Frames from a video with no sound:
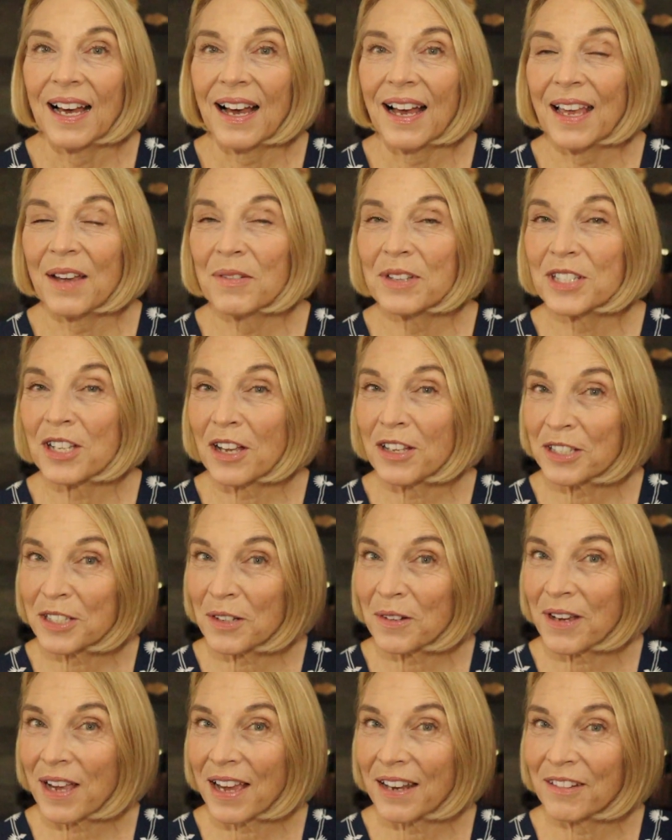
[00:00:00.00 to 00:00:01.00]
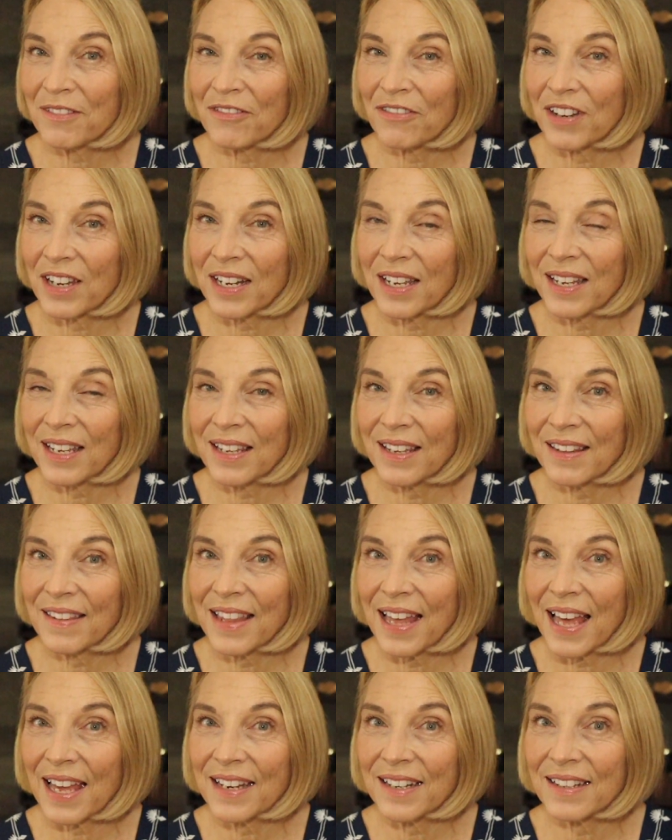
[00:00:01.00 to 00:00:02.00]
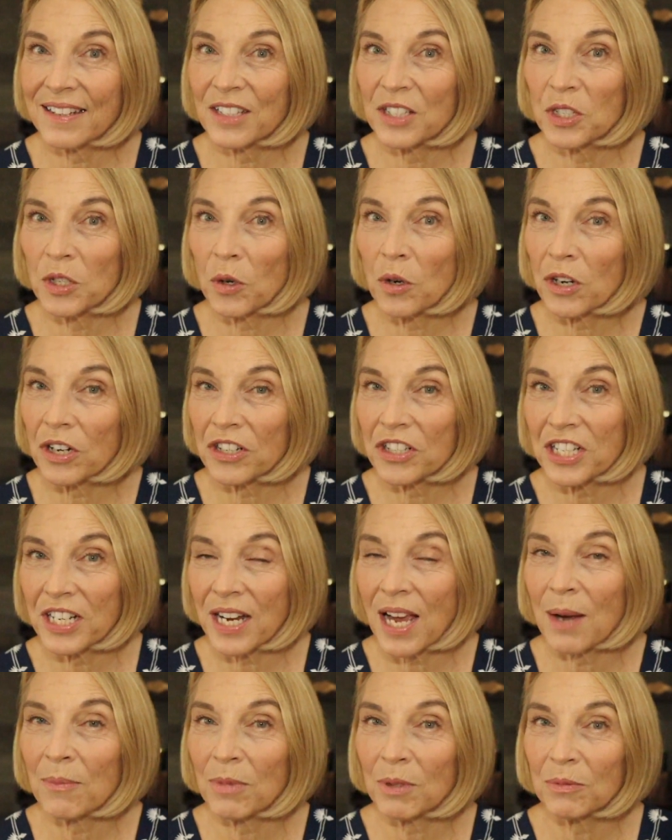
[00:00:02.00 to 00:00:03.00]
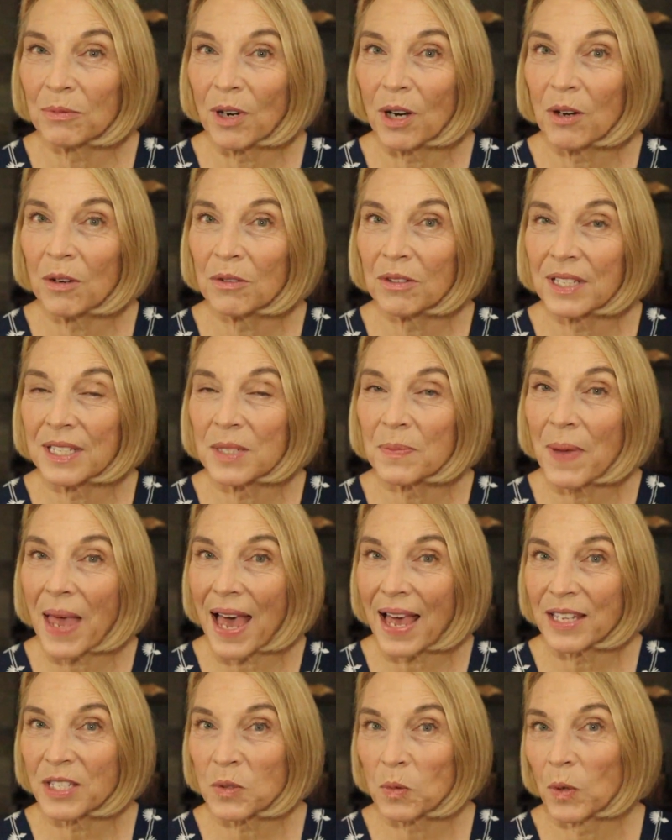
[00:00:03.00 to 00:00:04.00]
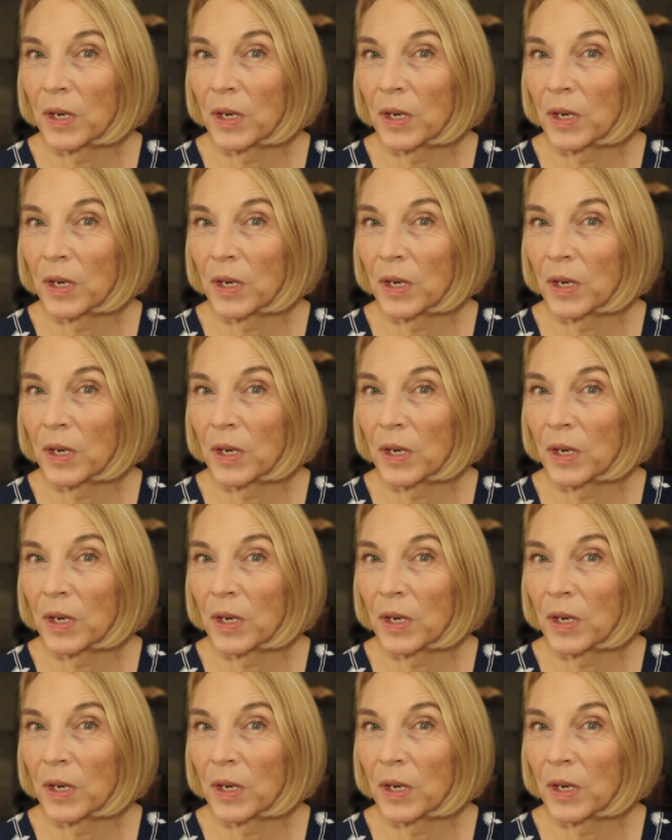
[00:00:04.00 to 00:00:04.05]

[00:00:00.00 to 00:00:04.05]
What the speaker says: It was also kind of funny that George at Humble Road this past